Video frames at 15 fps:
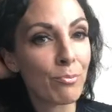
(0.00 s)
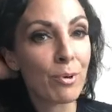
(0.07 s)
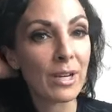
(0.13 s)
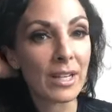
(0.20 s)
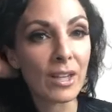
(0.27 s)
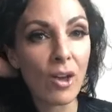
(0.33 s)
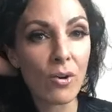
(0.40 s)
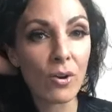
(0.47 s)

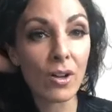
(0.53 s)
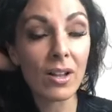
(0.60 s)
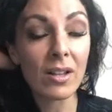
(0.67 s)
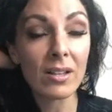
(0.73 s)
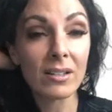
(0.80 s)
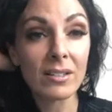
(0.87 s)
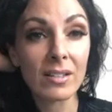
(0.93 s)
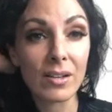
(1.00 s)
pretty local.
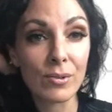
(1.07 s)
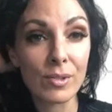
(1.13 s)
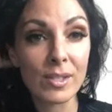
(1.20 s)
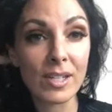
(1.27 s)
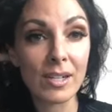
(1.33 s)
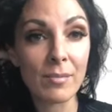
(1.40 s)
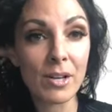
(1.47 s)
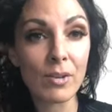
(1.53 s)
It
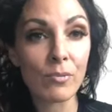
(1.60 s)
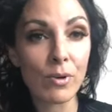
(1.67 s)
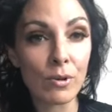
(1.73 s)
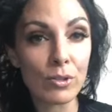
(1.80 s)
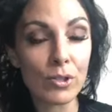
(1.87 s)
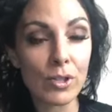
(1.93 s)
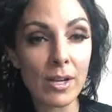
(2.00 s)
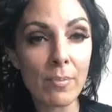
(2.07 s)
was gonna be a
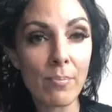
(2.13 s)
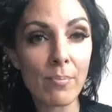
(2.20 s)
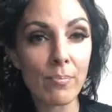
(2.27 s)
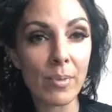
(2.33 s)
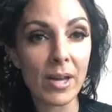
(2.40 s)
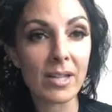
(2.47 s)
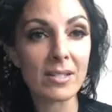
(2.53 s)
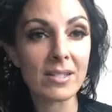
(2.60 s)
road trip,
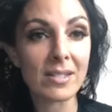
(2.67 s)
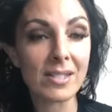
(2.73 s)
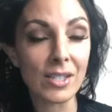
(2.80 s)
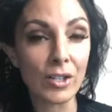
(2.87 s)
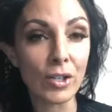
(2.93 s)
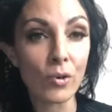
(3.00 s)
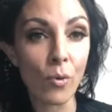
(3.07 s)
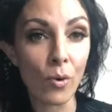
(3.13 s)
but
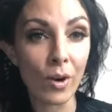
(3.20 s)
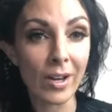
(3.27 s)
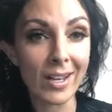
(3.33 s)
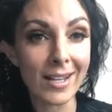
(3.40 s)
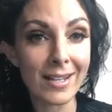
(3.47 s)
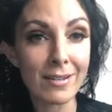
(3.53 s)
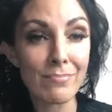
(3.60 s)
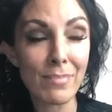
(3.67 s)
still in
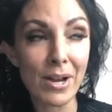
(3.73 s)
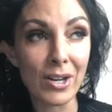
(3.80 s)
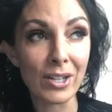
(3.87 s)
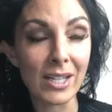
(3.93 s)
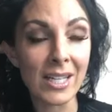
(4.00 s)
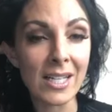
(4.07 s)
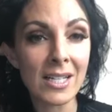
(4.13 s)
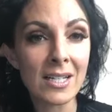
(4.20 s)
Oregon,
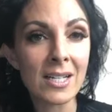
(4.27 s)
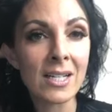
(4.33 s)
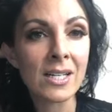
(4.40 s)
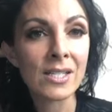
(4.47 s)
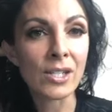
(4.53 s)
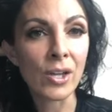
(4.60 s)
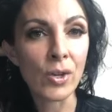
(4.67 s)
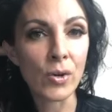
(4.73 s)
barely,
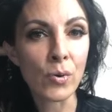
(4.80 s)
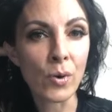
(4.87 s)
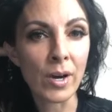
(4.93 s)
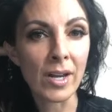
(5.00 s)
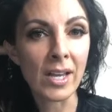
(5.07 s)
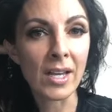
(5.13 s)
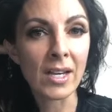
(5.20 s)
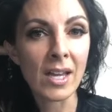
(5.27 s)
Southern
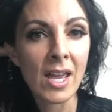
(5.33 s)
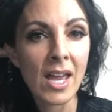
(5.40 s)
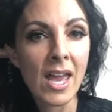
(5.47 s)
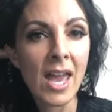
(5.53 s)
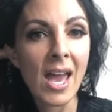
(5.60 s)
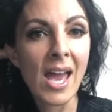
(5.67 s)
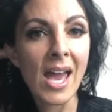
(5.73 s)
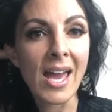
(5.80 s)
Oregon.
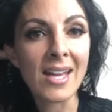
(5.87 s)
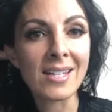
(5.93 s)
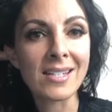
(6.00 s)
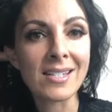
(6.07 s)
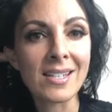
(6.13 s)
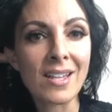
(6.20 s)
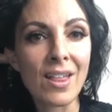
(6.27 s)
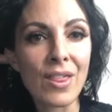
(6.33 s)

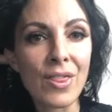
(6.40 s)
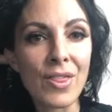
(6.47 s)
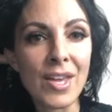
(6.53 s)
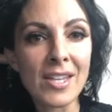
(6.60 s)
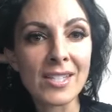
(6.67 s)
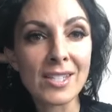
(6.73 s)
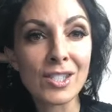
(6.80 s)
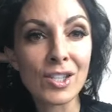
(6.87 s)
And
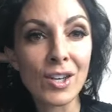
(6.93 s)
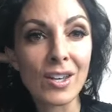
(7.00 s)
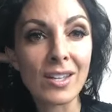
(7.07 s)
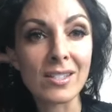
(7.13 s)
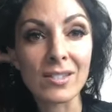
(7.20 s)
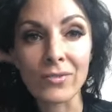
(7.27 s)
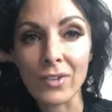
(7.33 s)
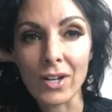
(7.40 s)
this
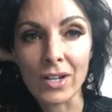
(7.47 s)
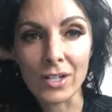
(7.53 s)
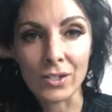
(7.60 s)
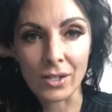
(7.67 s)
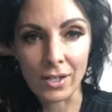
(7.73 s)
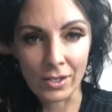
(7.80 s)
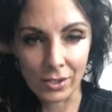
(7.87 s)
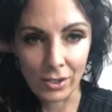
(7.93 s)
is very
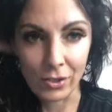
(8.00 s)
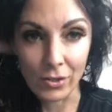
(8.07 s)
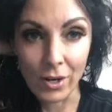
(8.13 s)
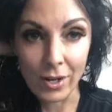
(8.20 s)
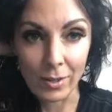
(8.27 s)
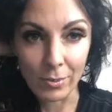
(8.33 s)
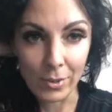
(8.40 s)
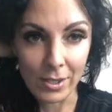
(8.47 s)
exhausting,
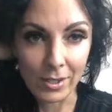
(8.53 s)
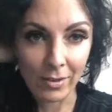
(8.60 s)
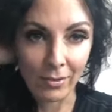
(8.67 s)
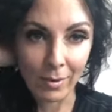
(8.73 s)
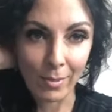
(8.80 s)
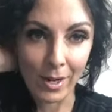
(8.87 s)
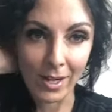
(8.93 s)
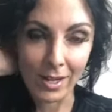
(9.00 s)
trying to please
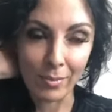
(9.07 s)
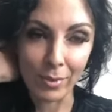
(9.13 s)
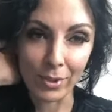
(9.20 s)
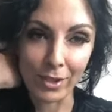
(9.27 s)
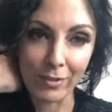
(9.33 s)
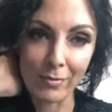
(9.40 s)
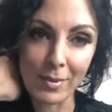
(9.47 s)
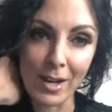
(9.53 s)
everybody.
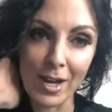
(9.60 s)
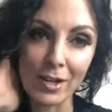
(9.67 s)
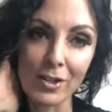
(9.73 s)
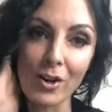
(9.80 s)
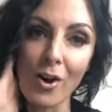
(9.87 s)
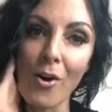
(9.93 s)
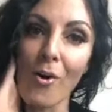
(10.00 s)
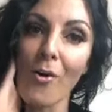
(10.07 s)
Believe me, I
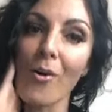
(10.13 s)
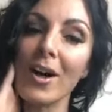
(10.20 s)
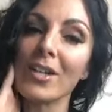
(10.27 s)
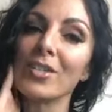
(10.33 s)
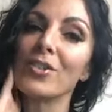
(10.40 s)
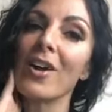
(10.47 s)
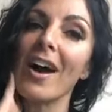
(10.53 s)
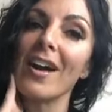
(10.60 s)
know, I
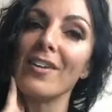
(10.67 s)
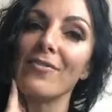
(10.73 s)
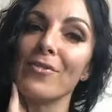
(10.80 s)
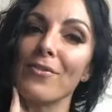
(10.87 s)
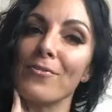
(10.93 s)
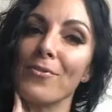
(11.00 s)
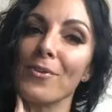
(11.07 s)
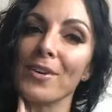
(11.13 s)
tried
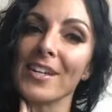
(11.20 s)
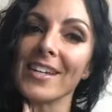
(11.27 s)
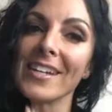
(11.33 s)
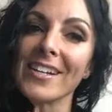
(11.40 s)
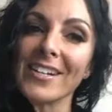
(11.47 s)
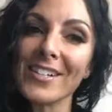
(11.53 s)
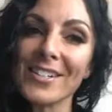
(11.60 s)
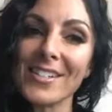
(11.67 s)
for 40
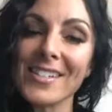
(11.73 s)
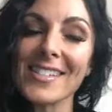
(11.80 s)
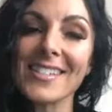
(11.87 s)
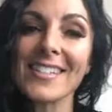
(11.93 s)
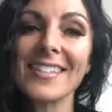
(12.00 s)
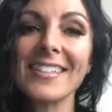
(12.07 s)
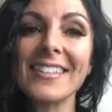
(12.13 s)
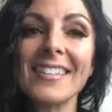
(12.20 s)

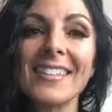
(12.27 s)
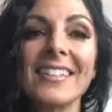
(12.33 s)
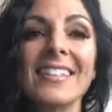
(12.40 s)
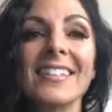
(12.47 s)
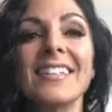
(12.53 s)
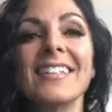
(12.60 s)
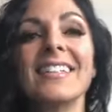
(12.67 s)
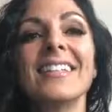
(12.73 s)
years.
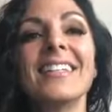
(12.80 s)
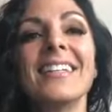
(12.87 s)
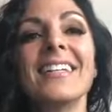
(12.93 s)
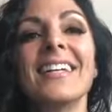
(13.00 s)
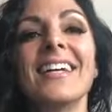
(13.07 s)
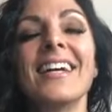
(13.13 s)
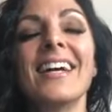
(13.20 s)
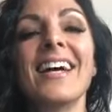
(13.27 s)

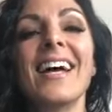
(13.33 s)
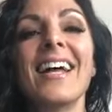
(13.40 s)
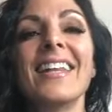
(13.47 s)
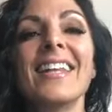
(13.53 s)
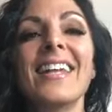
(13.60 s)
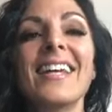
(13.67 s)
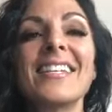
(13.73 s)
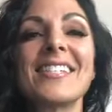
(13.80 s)

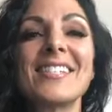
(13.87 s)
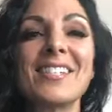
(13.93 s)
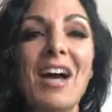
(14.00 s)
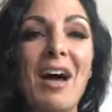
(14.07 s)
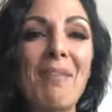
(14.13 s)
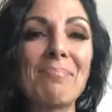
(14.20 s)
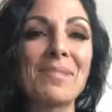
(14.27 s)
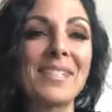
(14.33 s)
And then I
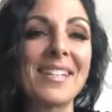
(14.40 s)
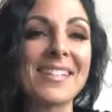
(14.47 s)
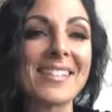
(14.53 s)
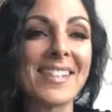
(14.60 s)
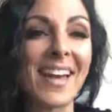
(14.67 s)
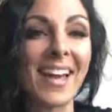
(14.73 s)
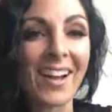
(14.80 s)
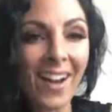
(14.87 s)
stopped and it's
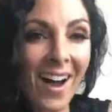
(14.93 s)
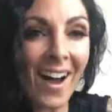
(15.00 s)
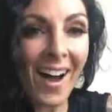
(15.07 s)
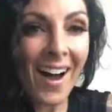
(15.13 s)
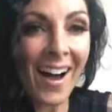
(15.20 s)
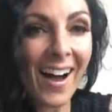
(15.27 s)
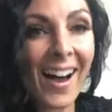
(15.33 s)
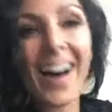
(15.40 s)
like,
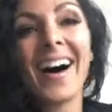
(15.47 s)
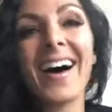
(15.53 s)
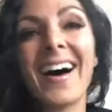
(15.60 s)
oh,